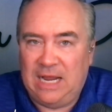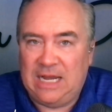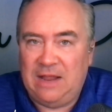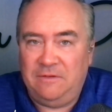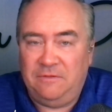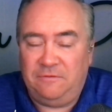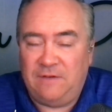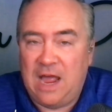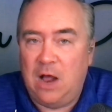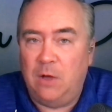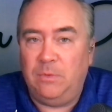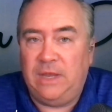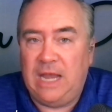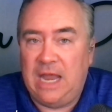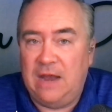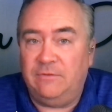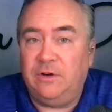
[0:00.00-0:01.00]
And I've found
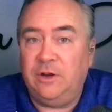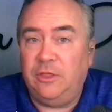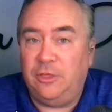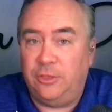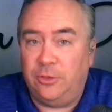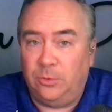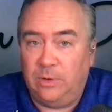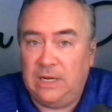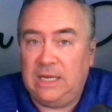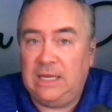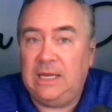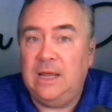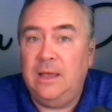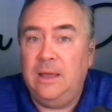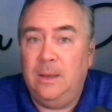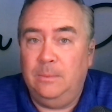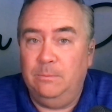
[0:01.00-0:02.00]
that every
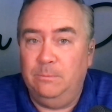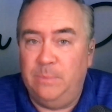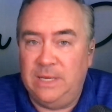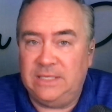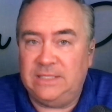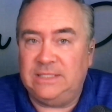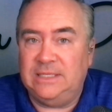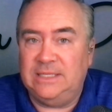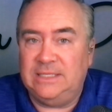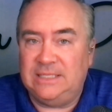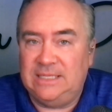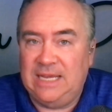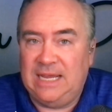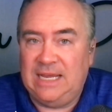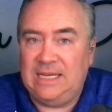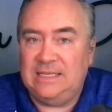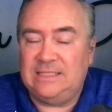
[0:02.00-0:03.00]
3 business
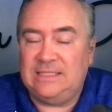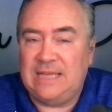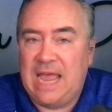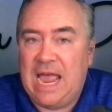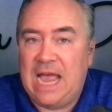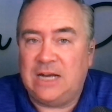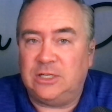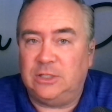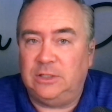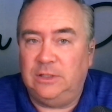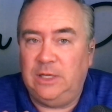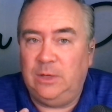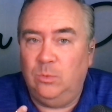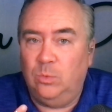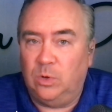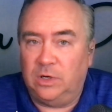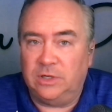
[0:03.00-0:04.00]
days
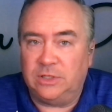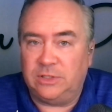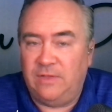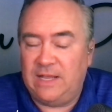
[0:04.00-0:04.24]
actually works.